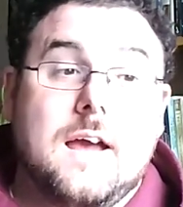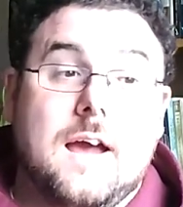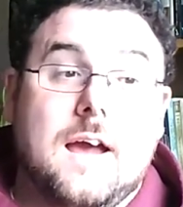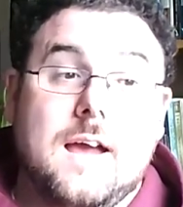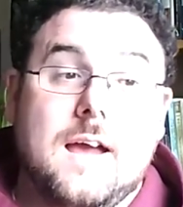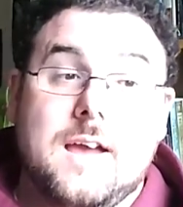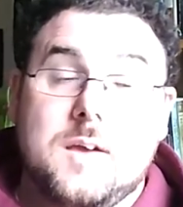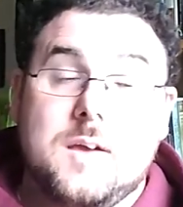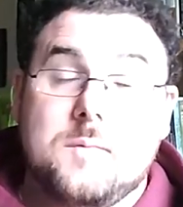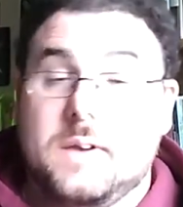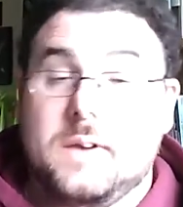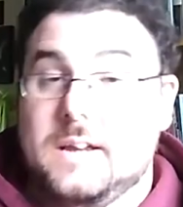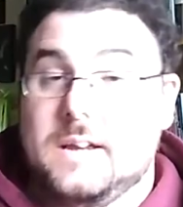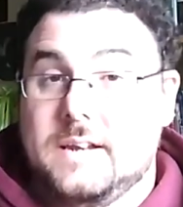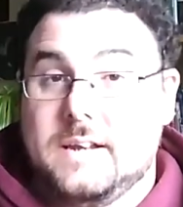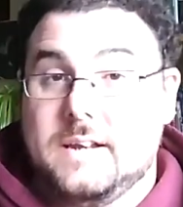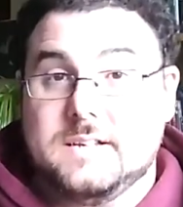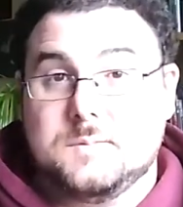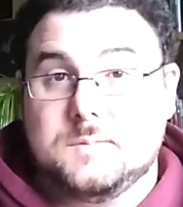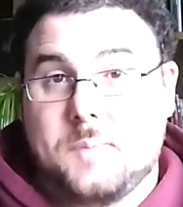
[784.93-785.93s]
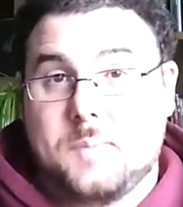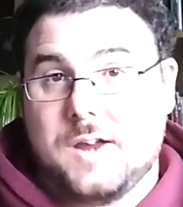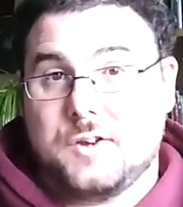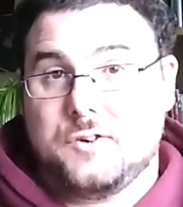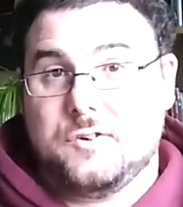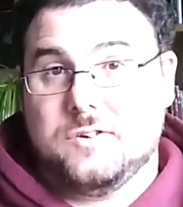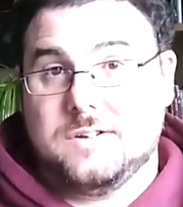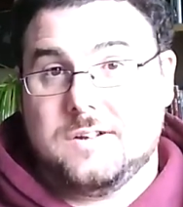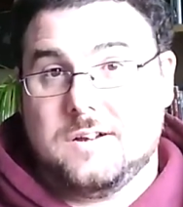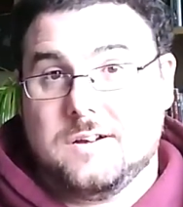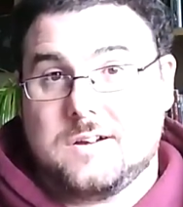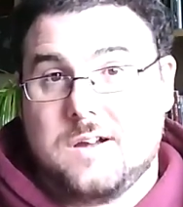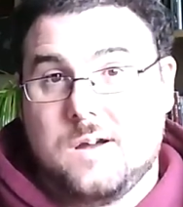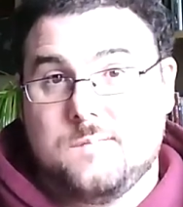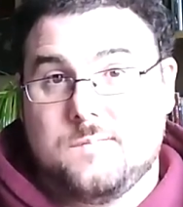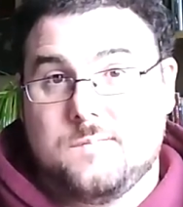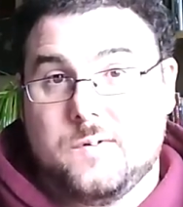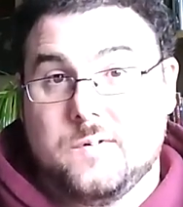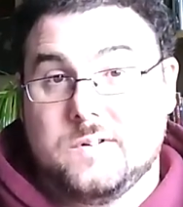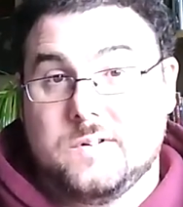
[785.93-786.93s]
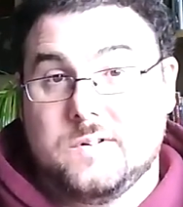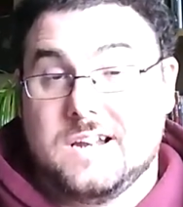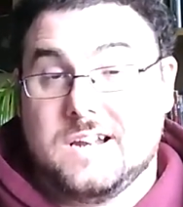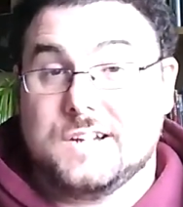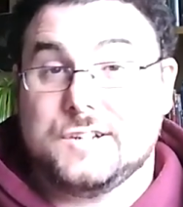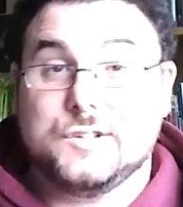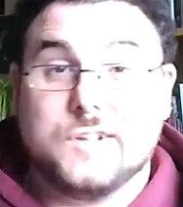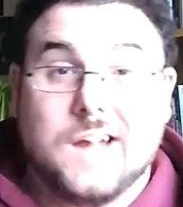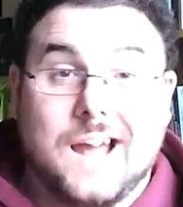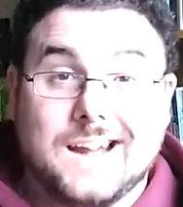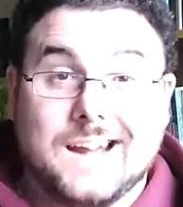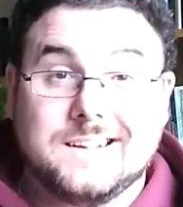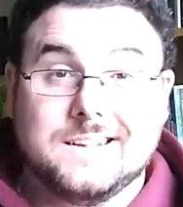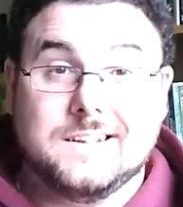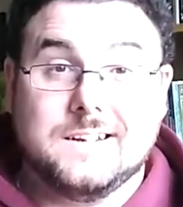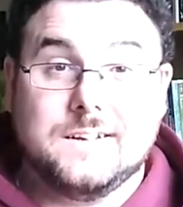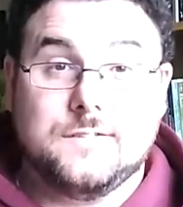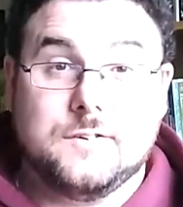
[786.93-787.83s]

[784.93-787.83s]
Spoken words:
It is patreon.com/Dagda